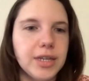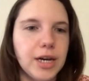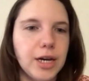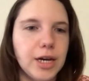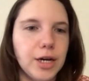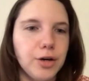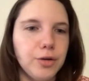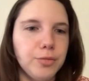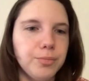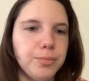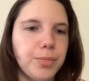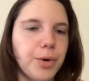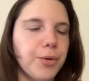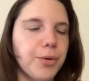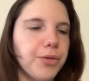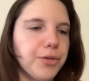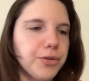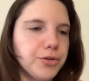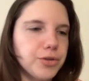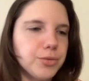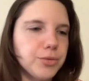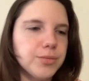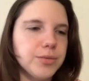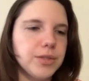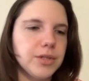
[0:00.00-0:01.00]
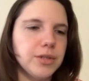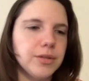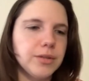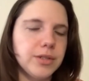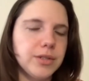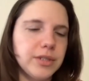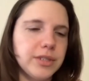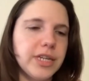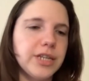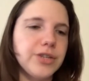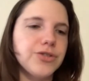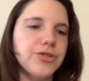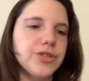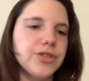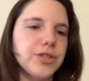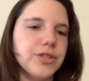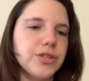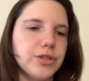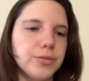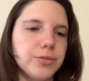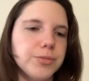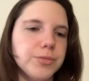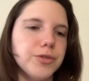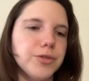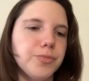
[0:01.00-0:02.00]
um, both in terms dangerous in
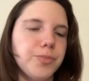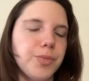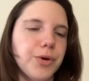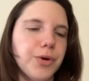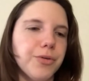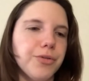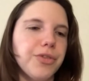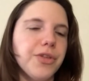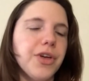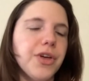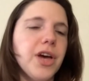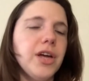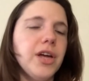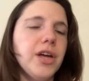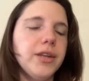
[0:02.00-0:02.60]
terms of both